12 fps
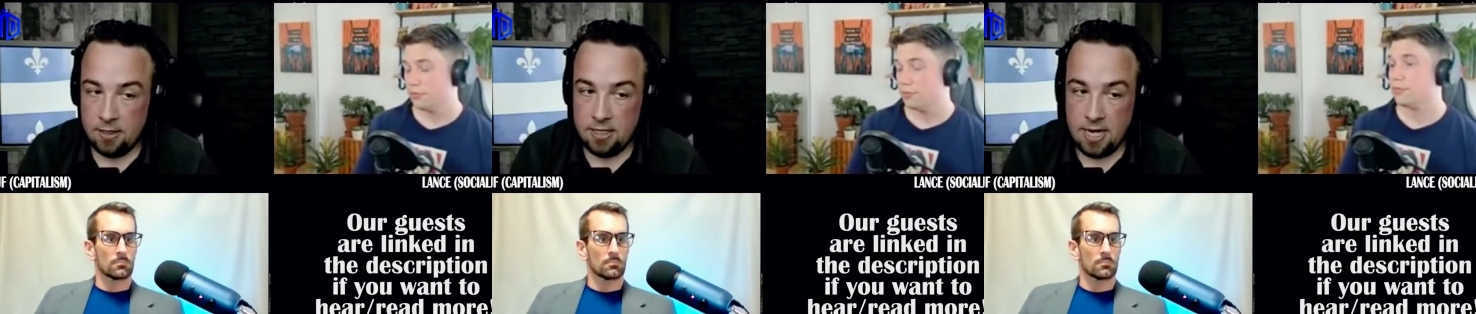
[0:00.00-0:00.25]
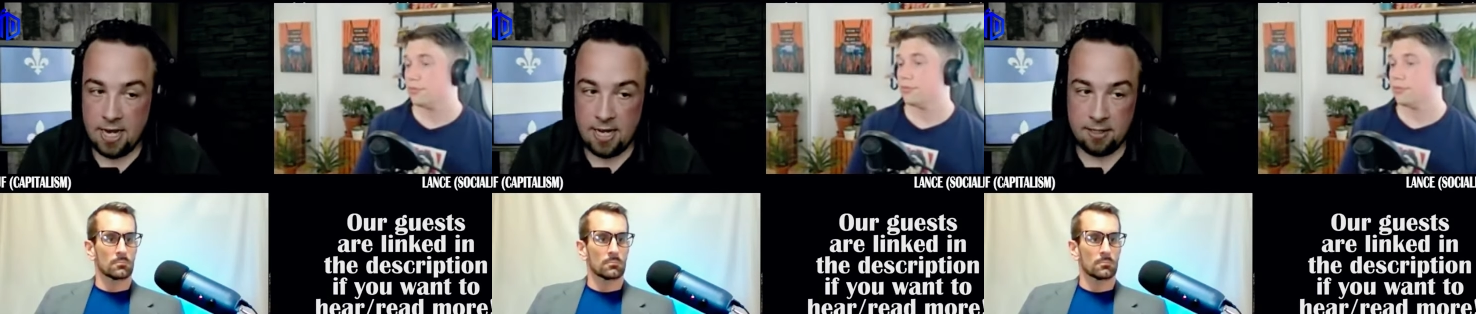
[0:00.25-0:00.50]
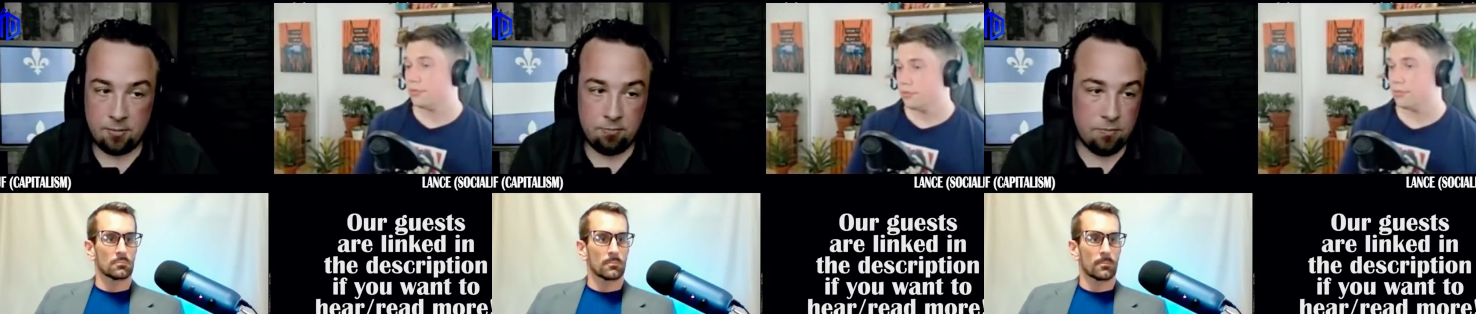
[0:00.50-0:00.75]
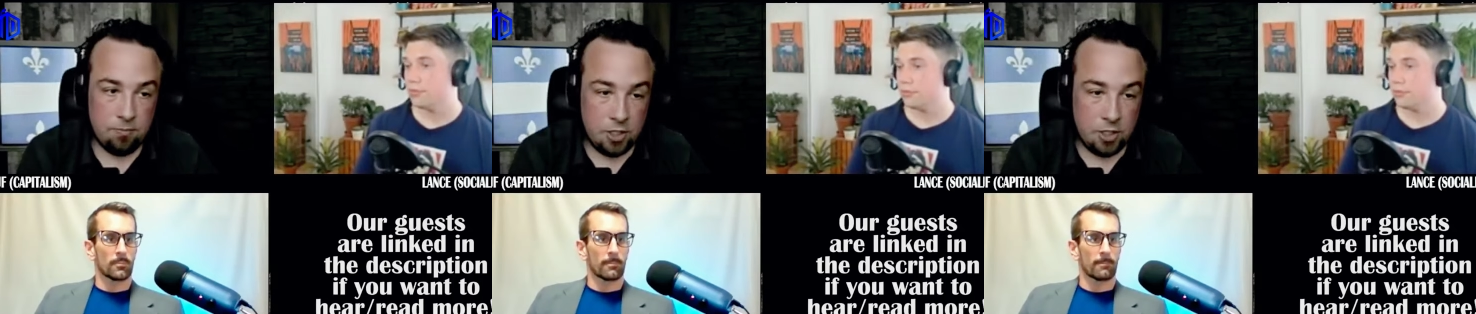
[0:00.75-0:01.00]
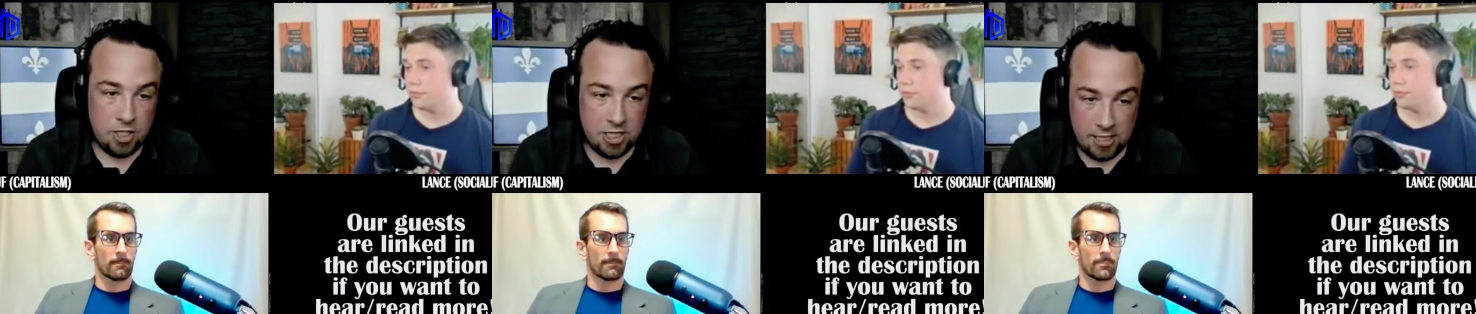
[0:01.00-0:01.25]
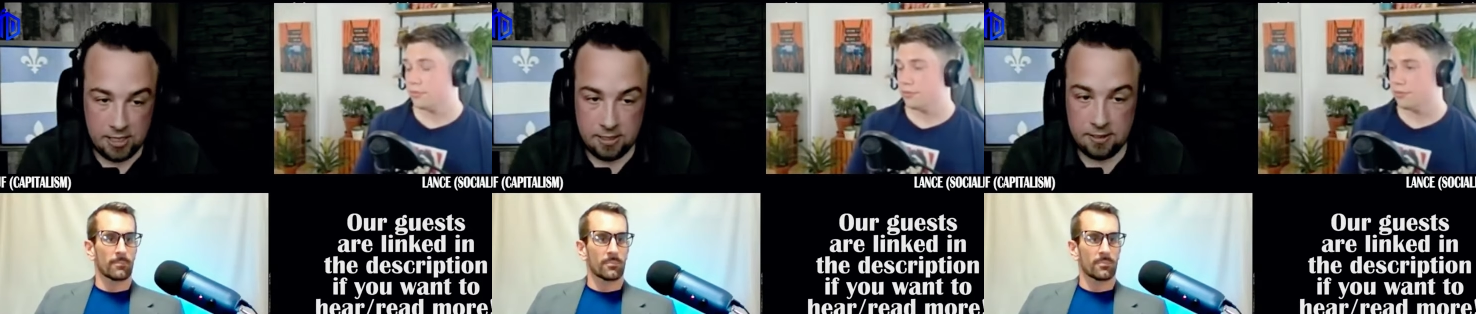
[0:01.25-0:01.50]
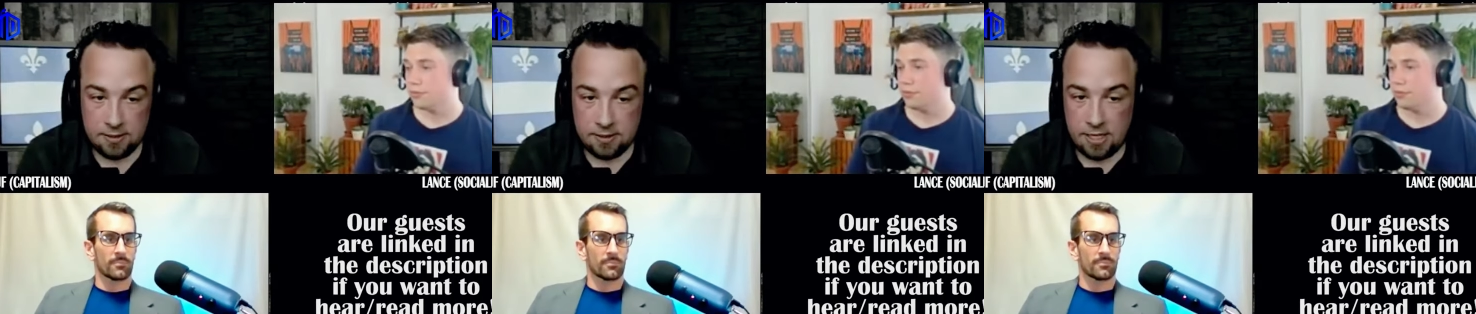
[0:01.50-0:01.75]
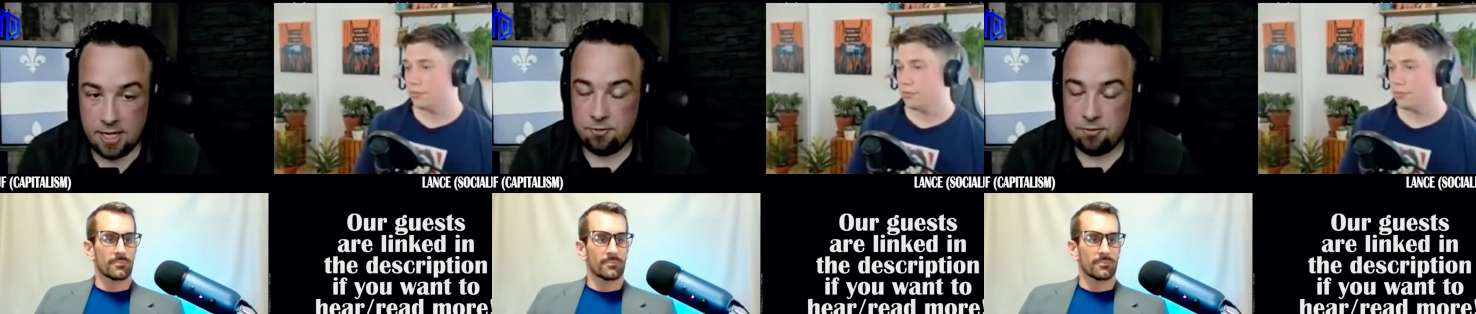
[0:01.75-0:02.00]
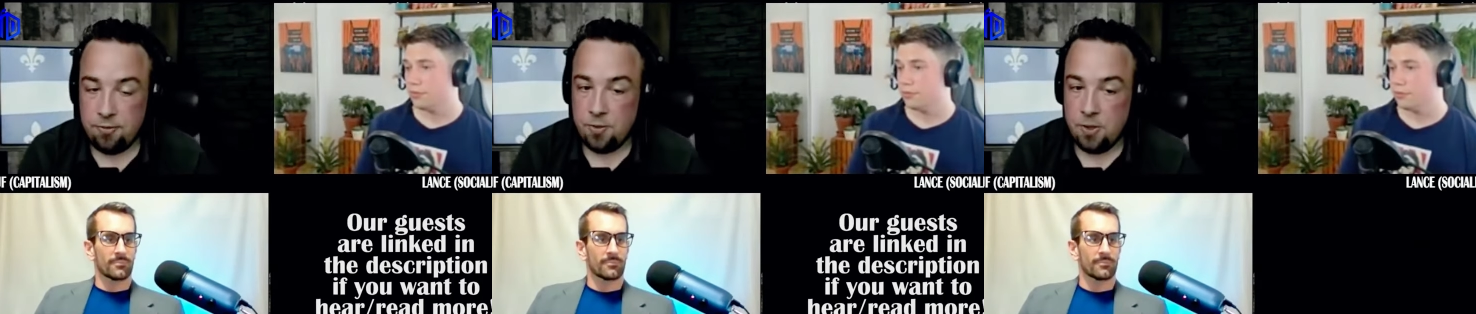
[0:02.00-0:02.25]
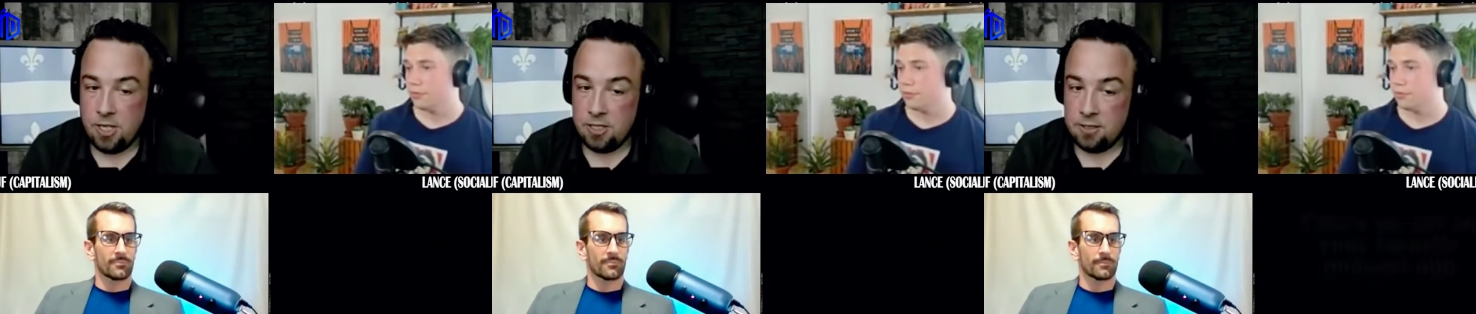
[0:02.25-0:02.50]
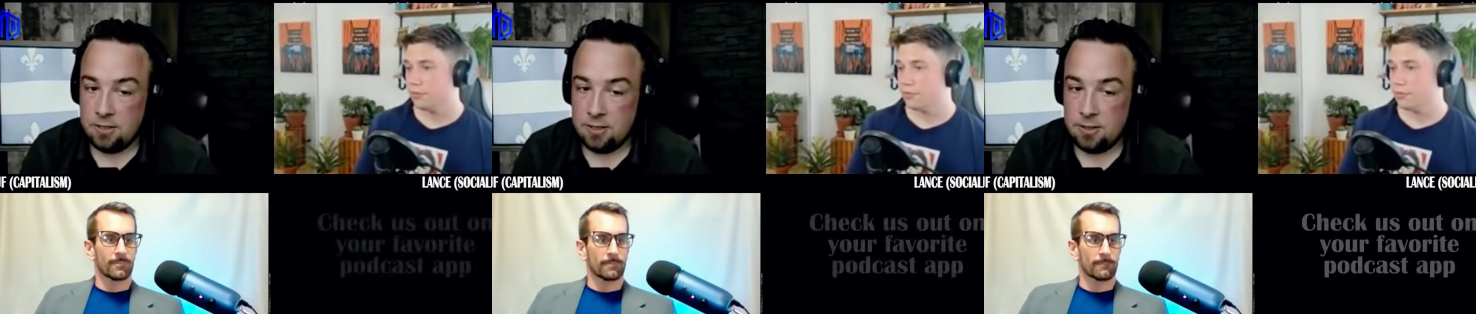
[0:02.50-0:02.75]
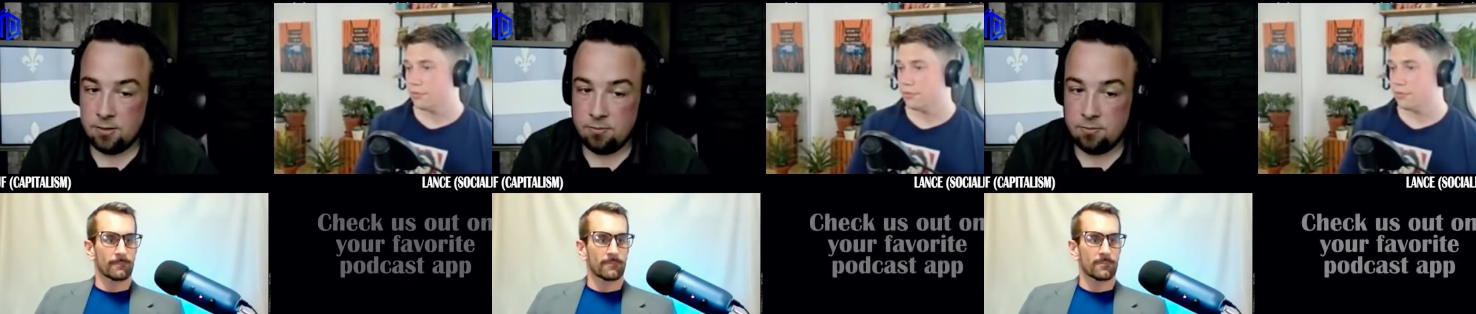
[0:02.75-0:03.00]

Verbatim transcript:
Speaker 1: that the genes influence